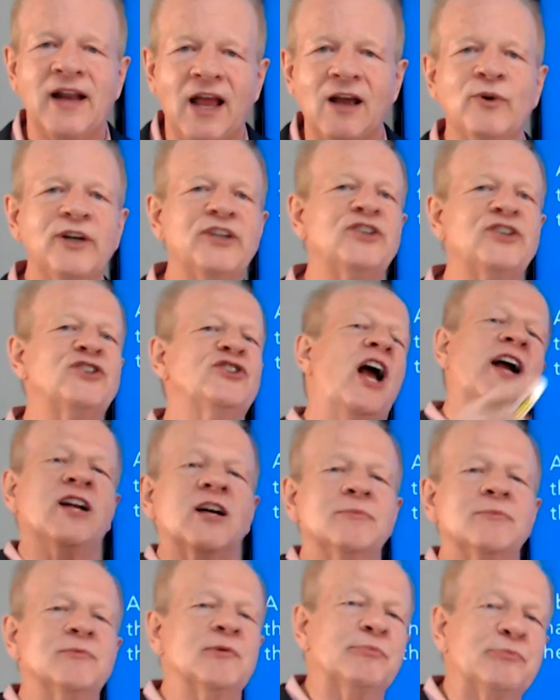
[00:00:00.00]
and we jack
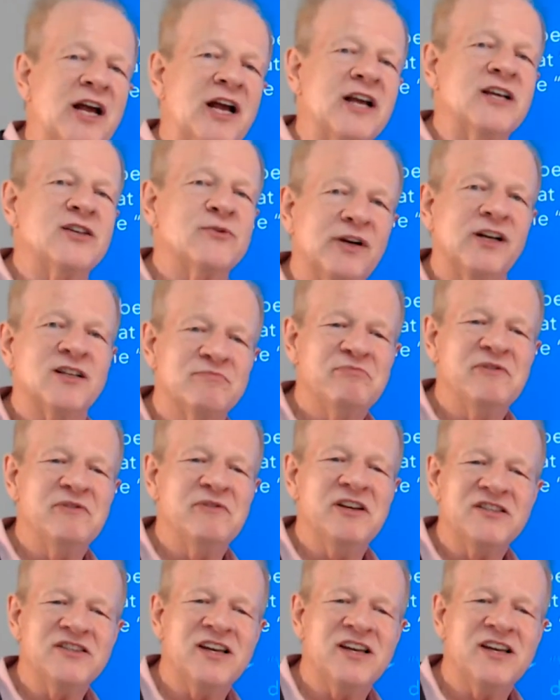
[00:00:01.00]
up the price when it's
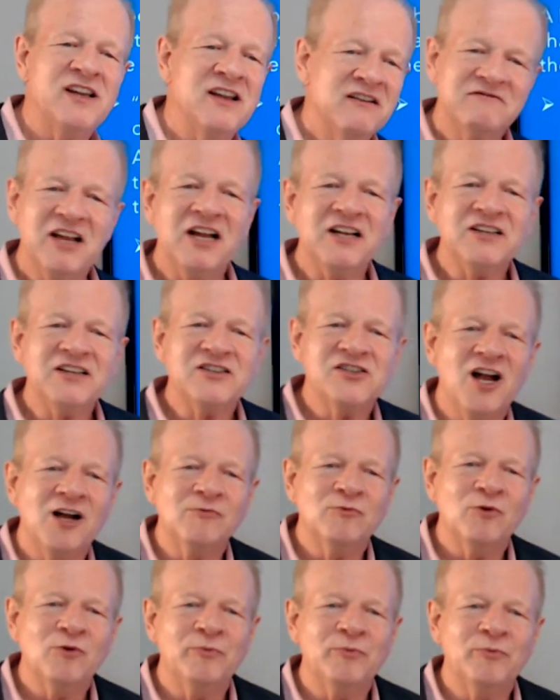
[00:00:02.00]
busy? That's
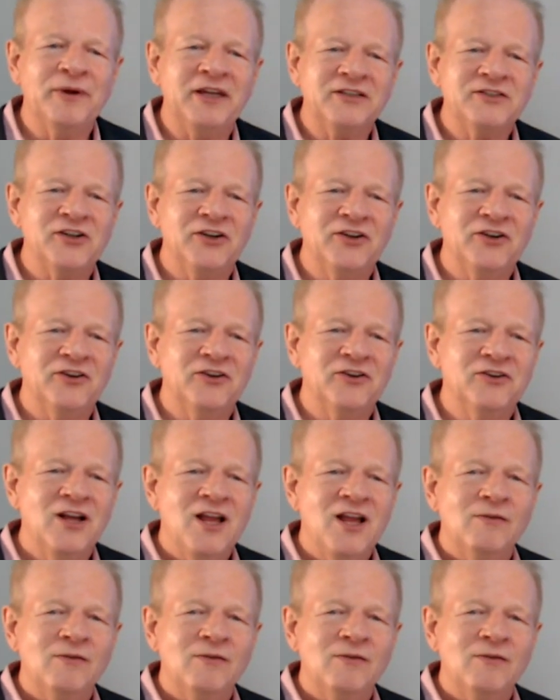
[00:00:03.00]
not what we do.